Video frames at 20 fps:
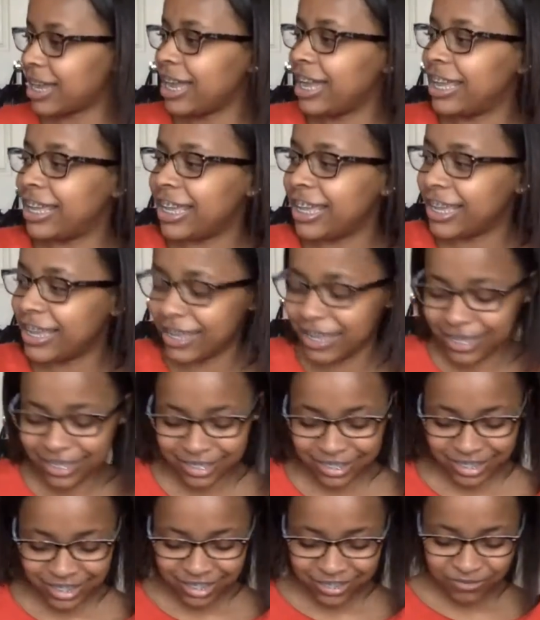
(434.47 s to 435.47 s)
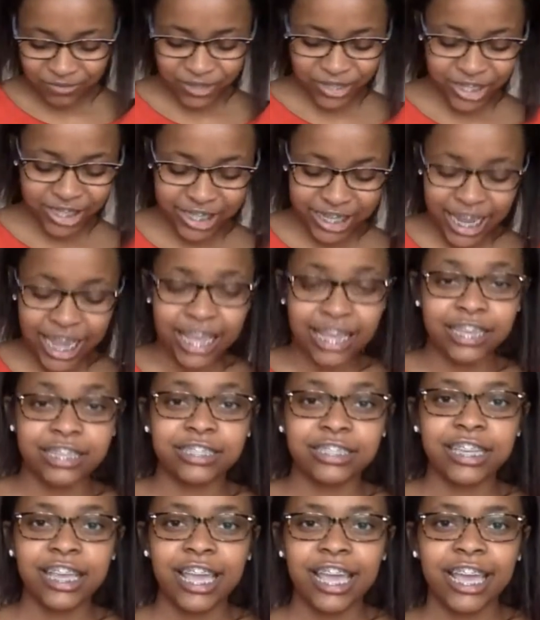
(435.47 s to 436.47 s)
got hands for
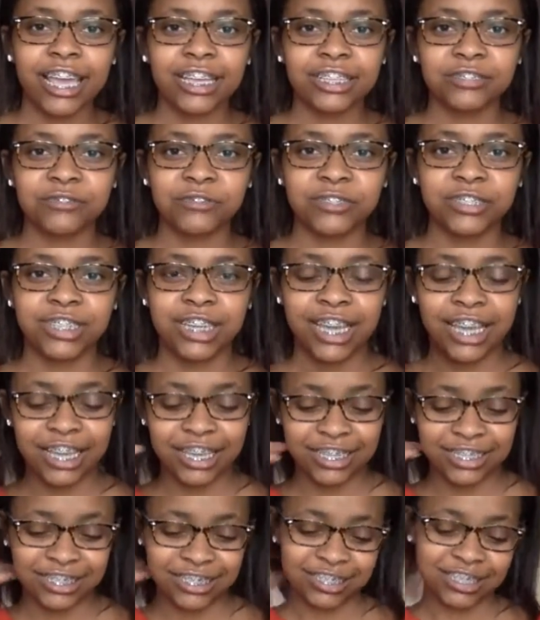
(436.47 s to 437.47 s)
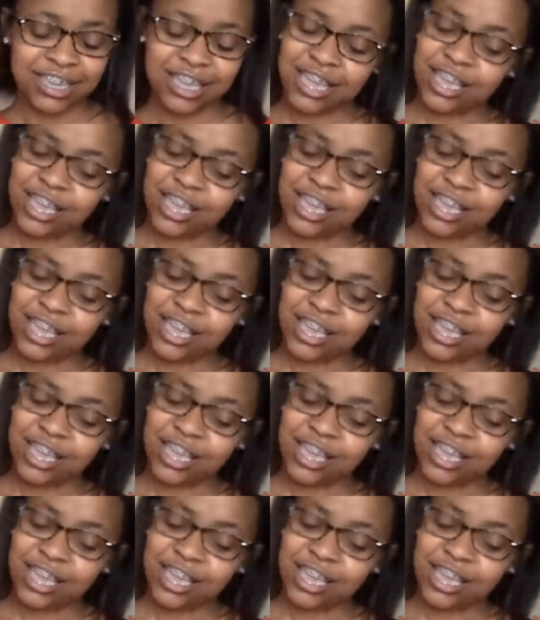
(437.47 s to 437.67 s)
days. Hands for days.